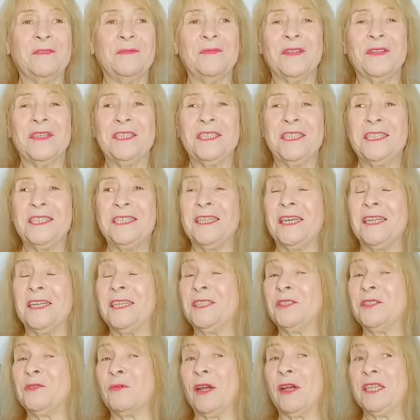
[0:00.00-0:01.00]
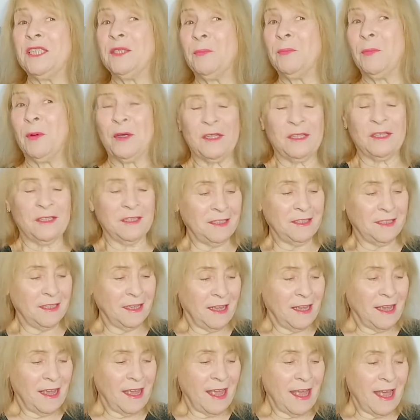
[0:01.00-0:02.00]
she said it's rice balls.
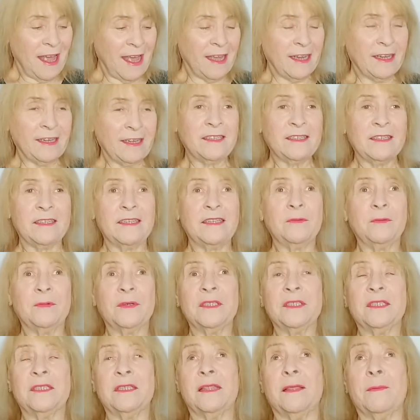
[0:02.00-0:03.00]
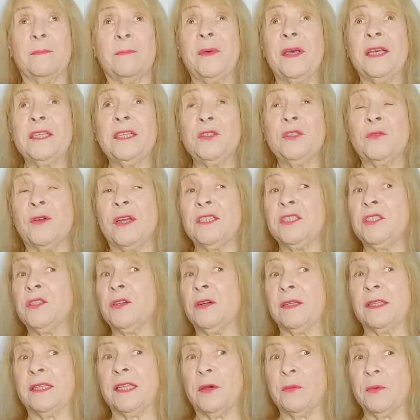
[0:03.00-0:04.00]
And it was the best
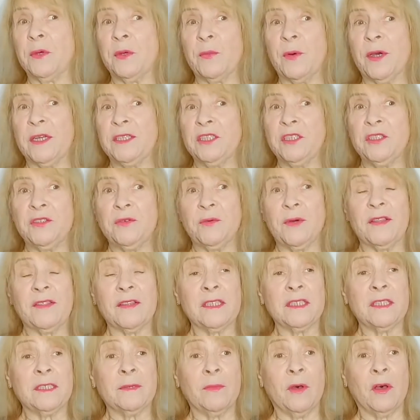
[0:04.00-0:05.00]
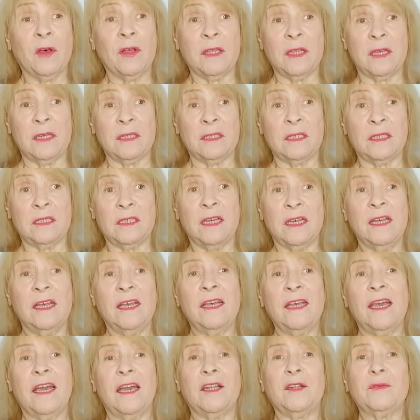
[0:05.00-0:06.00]
restaurant that we went to and the smallest.
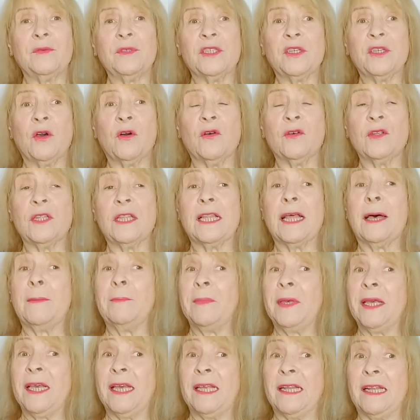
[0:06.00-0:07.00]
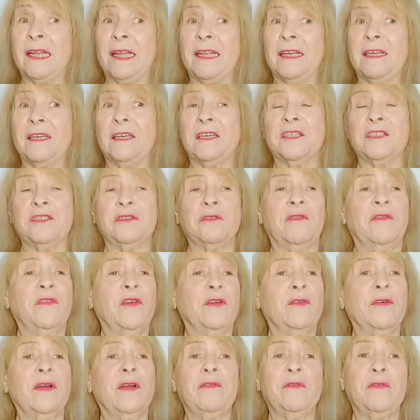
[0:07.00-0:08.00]
And it was called La Mine. So if
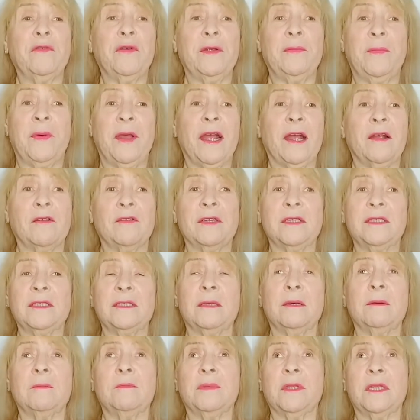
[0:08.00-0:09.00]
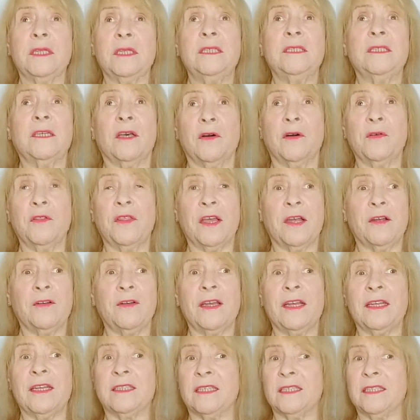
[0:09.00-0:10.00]
you're ever in Paris, please go there.
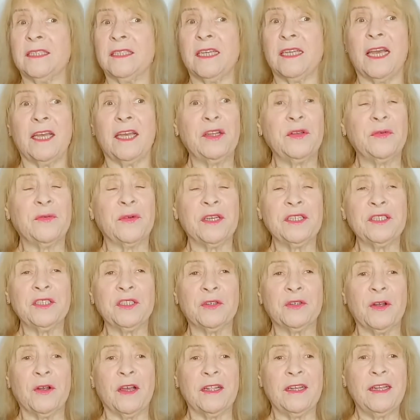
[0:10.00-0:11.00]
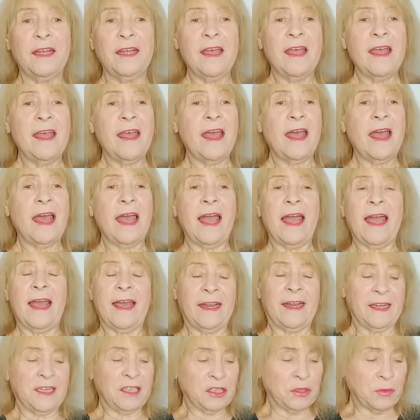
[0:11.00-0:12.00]
It's a tiny restaurant
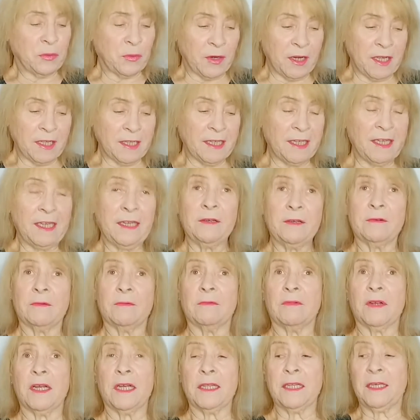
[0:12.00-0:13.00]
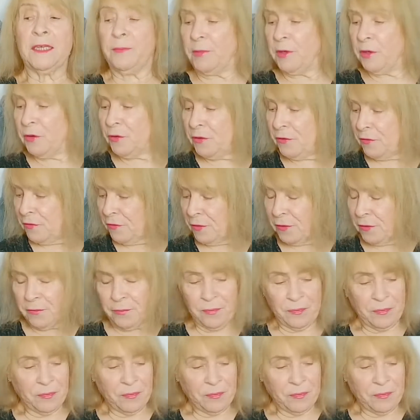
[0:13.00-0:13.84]
and it's really, really beautiful.